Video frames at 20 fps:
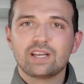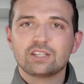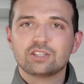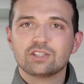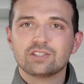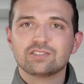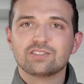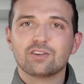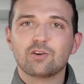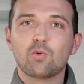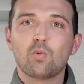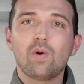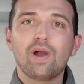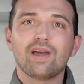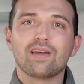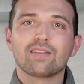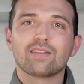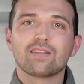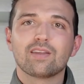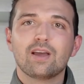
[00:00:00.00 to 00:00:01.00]
inches in
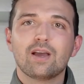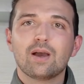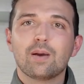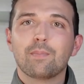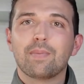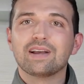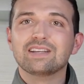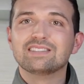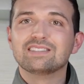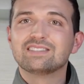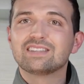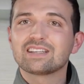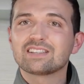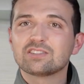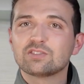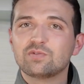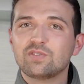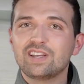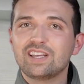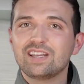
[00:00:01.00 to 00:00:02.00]
width by
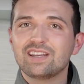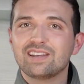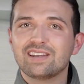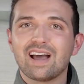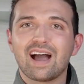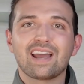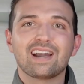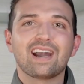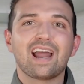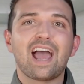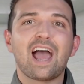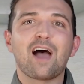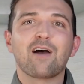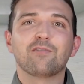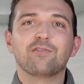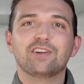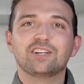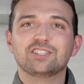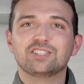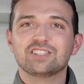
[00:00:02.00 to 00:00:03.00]
6 feet
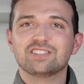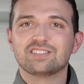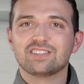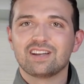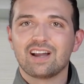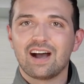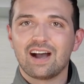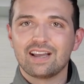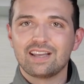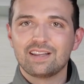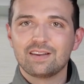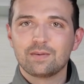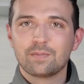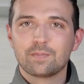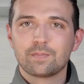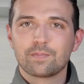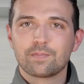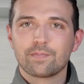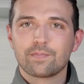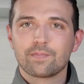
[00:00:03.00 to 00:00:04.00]
9.5 inches in height.
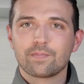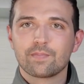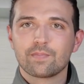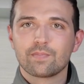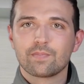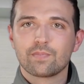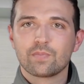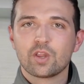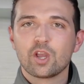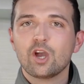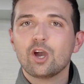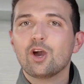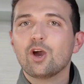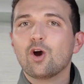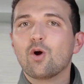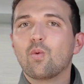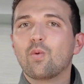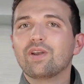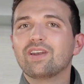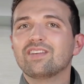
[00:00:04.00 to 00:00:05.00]

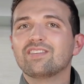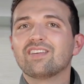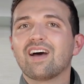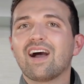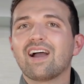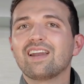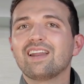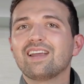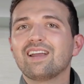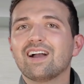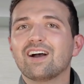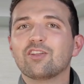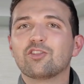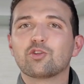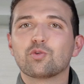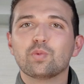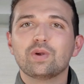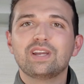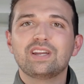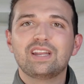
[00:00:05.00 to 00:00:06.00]
When designing a
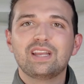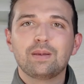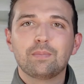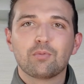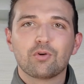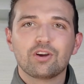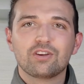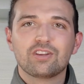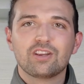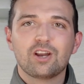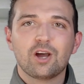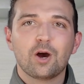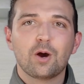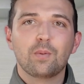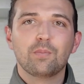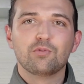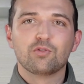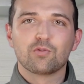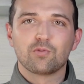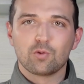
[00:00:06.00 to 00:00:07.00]
3D printed
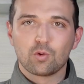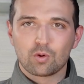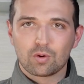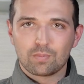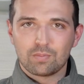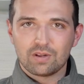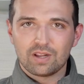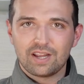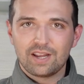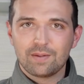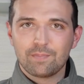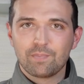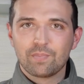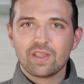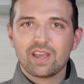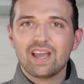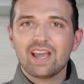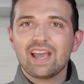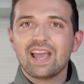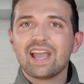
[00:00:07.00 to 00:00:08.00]
home's floor plan,
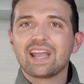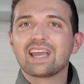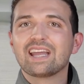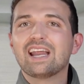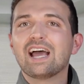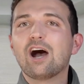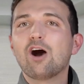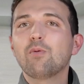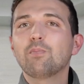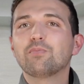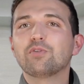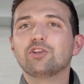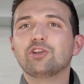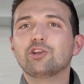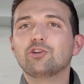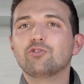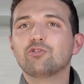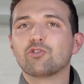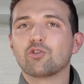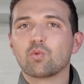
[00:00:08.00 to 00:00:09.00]
it can help to
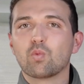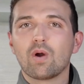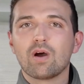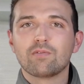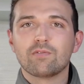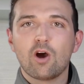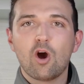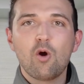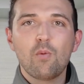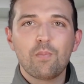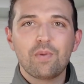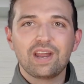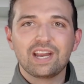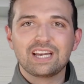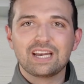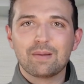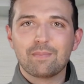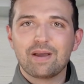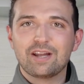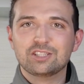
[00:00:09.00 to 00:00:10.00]
use the rough opening
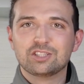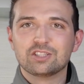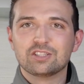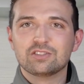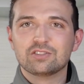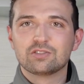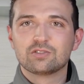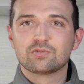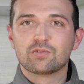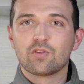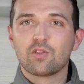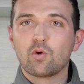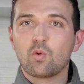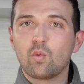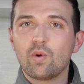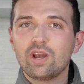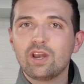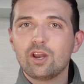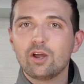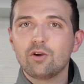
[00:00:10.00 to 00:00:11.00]
dimensions for the
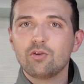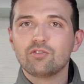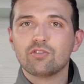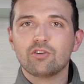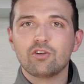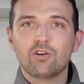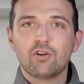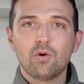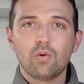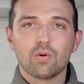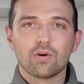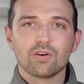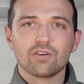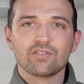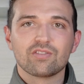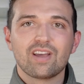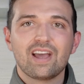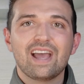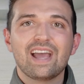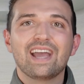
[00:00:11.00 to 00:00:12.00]
windows and
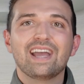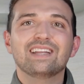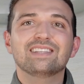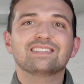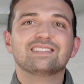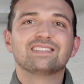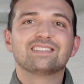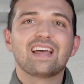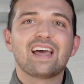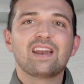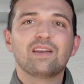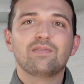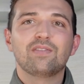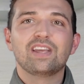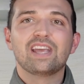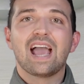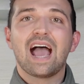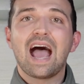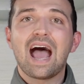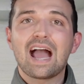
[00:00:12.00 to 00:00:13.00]
doors instead of
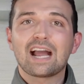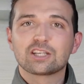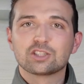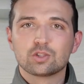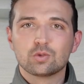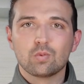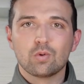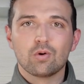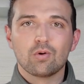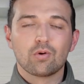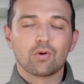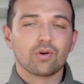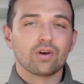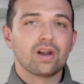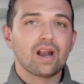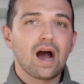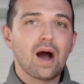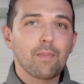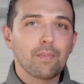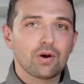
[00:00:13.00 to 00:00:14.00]
the actual or
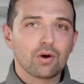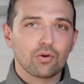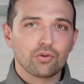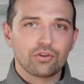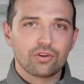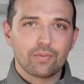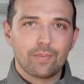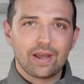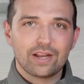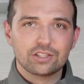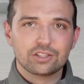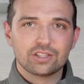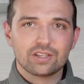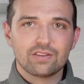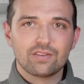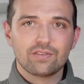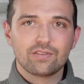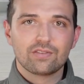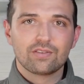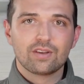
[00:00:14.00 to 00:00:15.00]
nominal
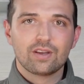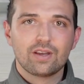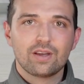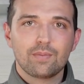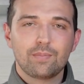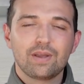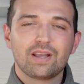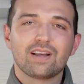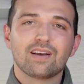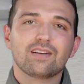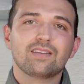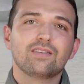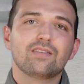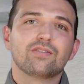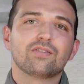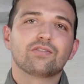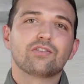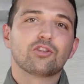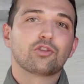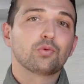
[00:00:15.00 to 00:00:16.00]
dimensions,
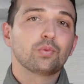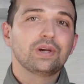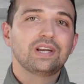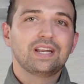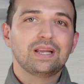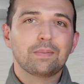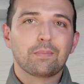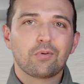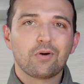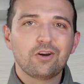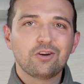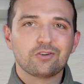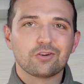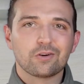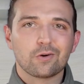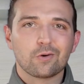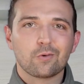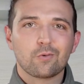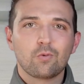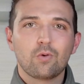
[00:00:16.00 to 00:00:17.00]
because the 3D
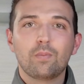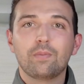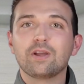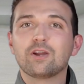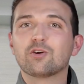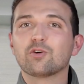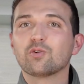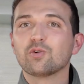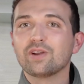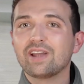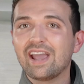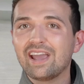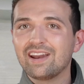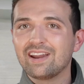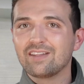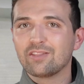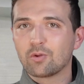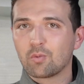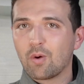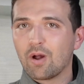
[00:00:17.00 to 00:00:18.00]
printer will be
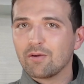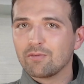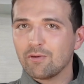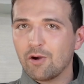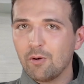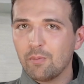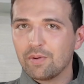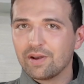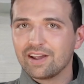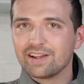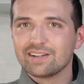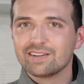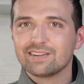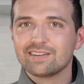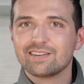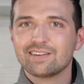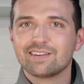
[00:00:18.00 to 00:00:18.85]
creating the rough opening.